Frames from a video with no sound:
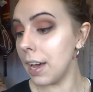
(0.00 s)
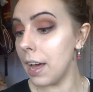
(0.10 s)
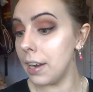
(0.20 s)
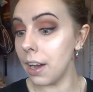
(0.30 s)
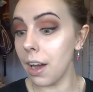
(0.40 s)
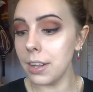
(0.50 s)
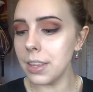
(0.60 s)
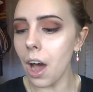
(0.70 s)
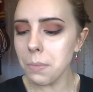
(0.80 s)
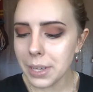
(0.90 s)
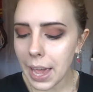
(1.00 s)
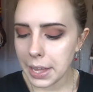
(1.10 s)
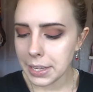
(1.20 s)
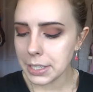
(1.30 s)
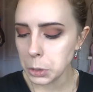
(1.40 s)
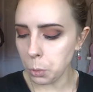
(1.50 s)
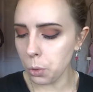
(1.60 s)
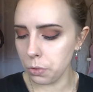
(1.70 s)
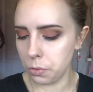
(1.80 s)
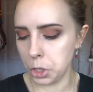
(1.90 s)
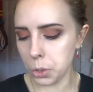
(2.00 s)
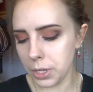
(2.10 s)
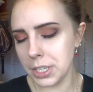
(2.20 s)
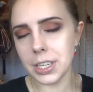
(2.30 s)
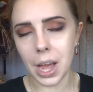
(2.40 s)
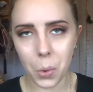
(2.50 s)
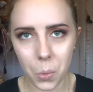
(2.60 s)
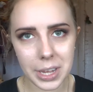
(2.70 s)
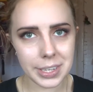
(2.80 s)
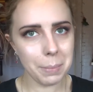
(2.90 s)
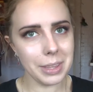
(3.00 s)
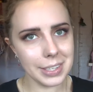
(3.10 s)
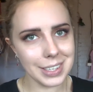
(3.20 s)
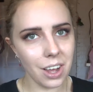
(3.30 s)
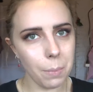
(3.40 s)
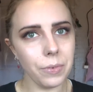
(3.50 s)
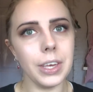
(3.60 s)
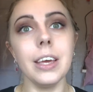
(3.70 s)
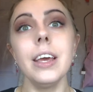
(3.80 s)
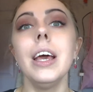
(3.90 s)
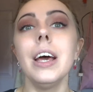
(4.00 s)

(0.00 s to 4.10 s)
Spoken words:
and I'm getting spoiled for choice, as I always am at this time of year.